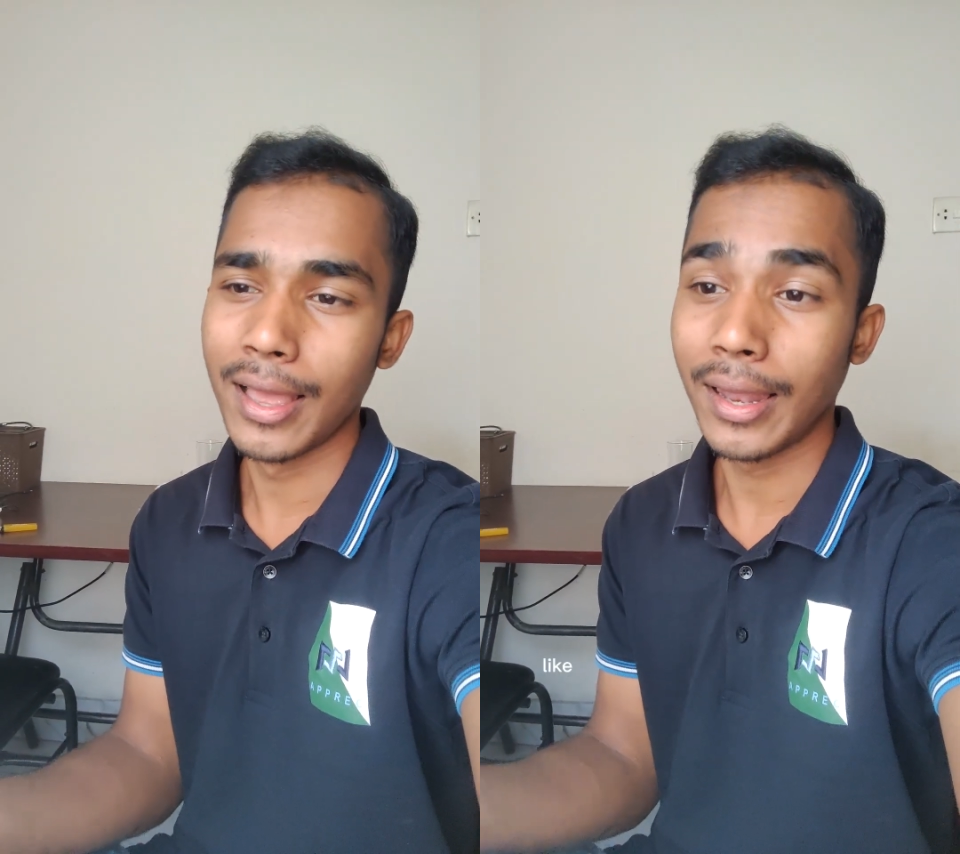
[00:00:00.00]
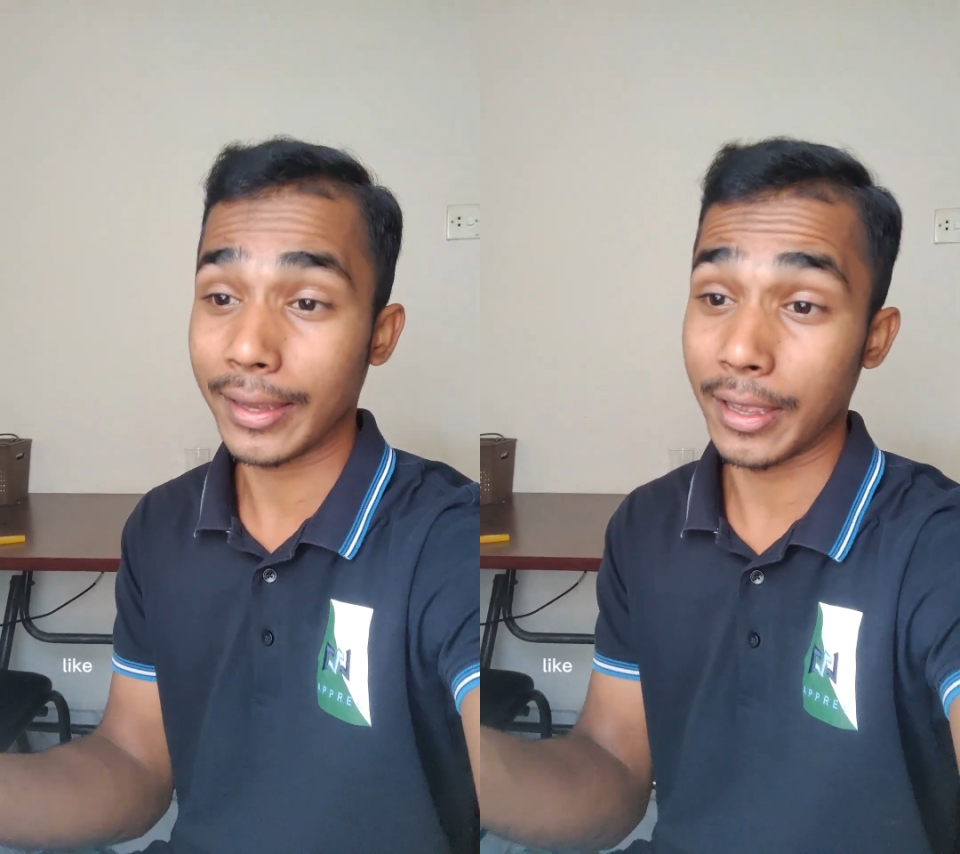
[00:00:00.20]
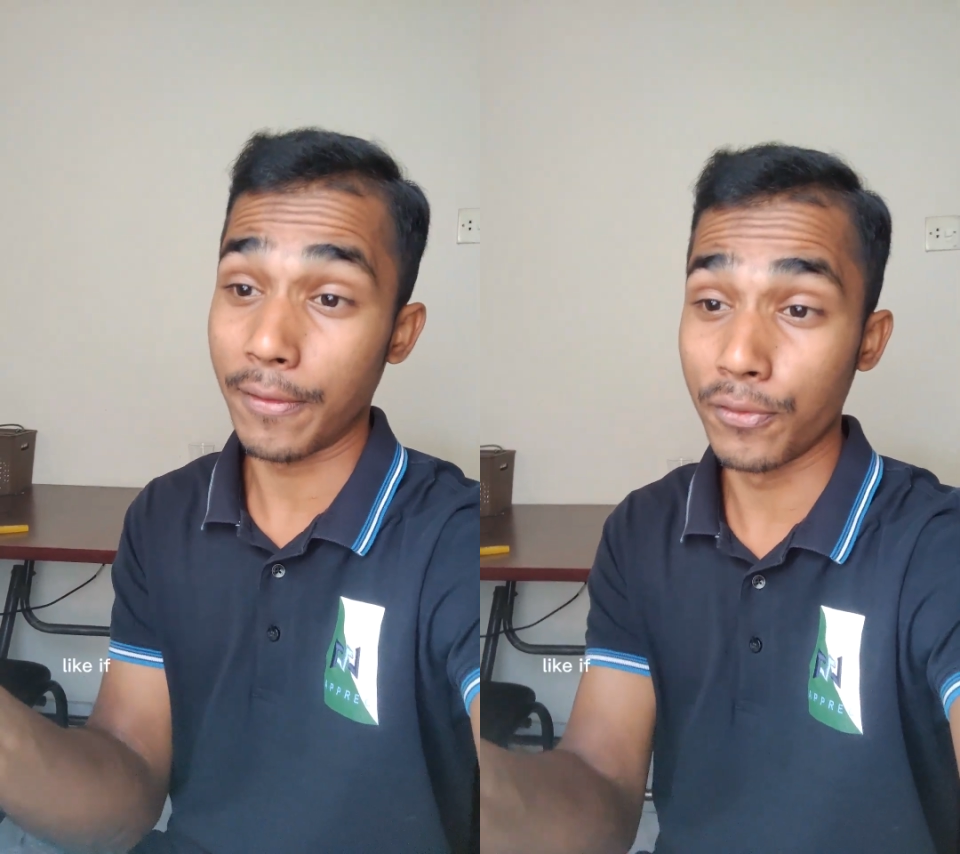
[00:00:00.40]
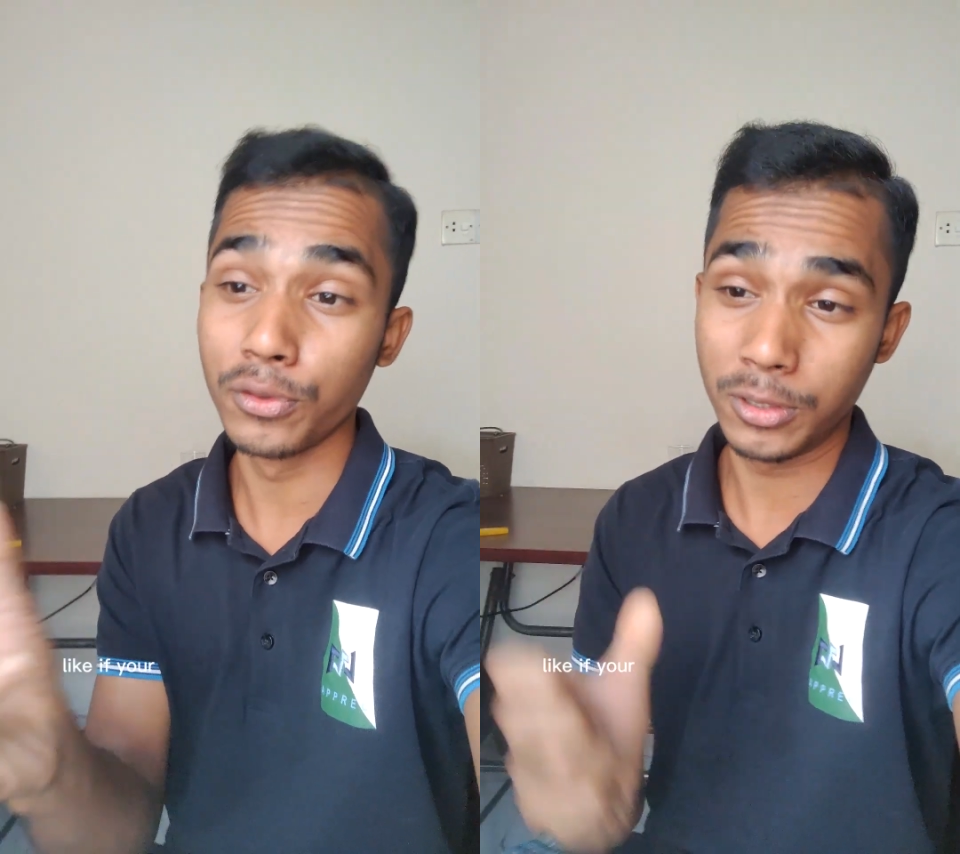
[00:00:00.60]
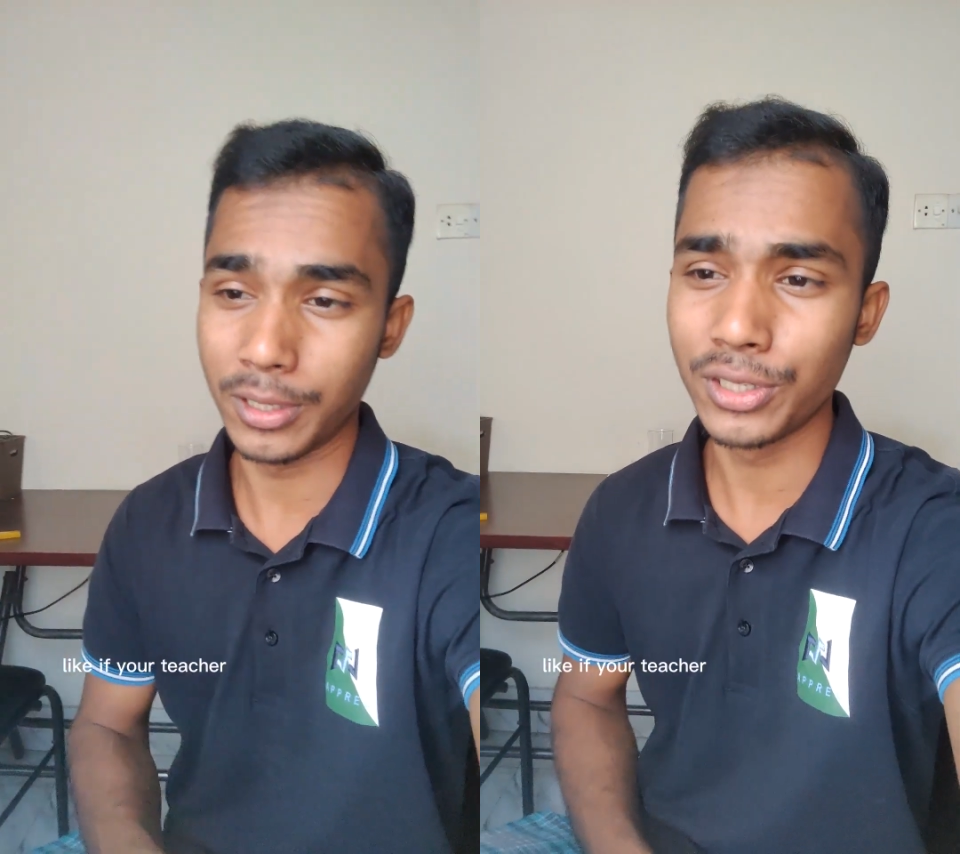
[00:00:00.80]
Like, if your
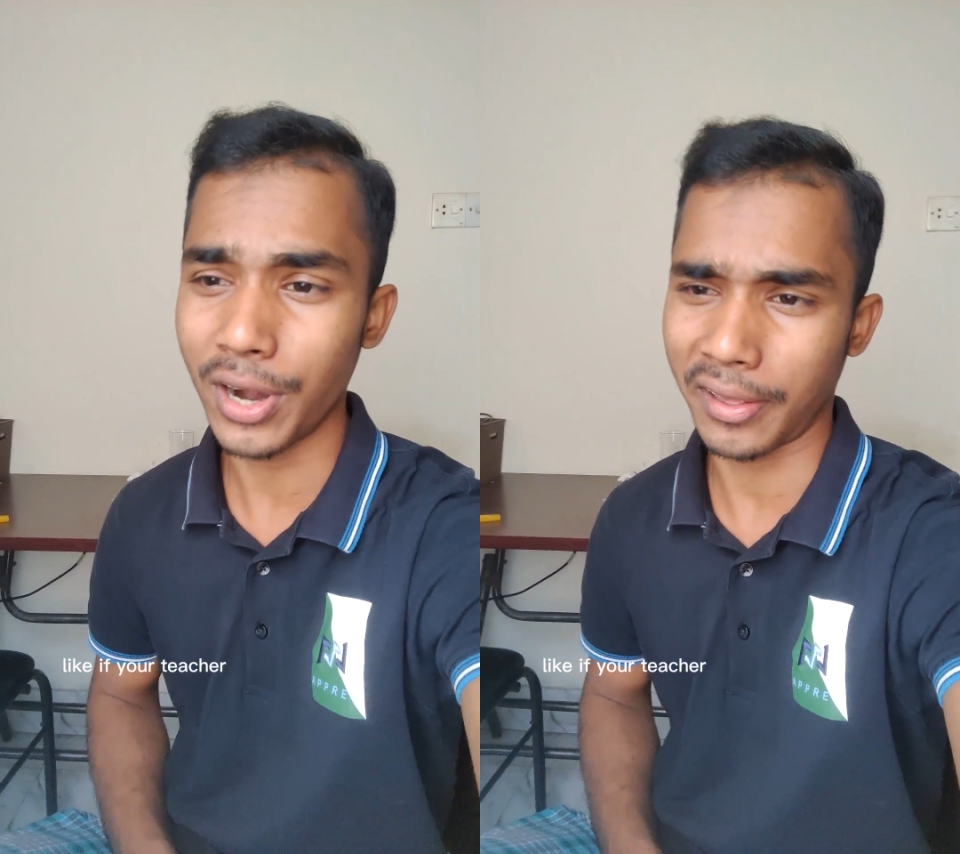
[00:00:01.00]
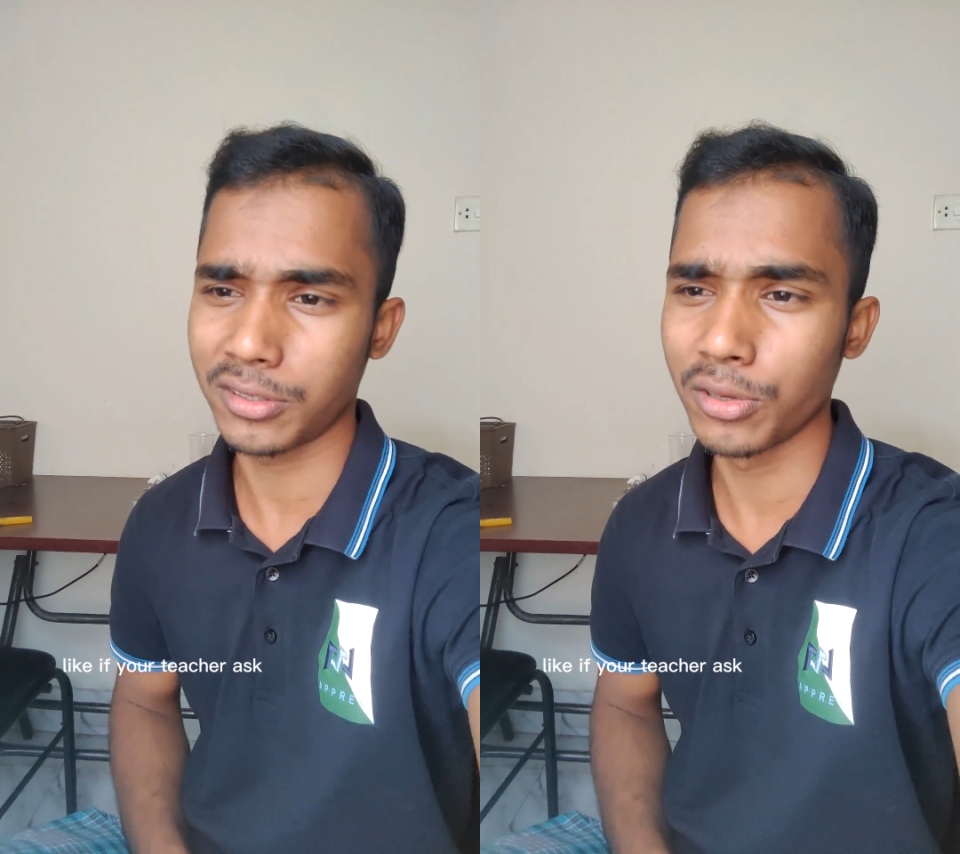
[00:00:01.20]
teacher asks